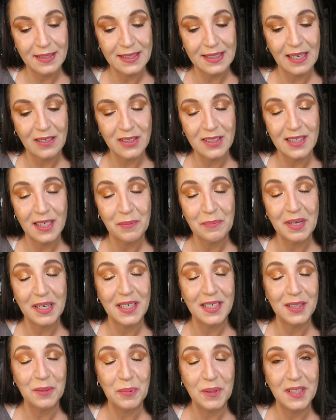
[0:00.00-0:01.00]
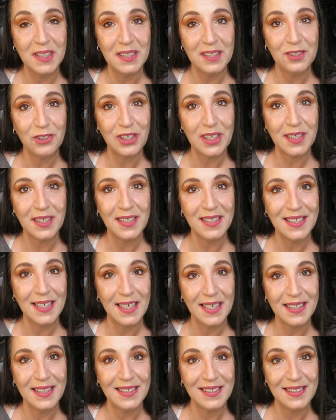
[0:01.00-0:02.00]
Sounds like my husband is trying to
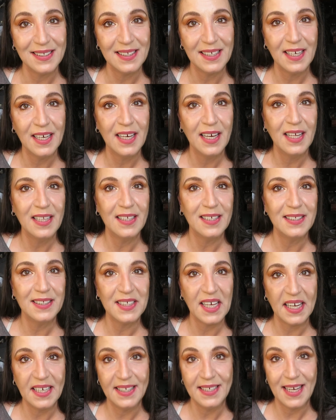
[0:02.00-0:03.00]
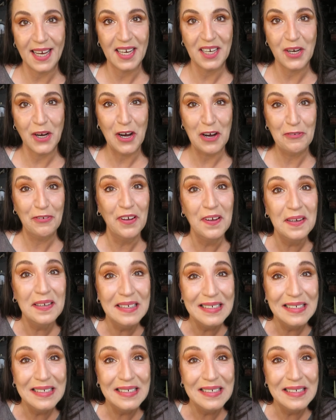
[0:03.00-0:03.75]
take this side deck off.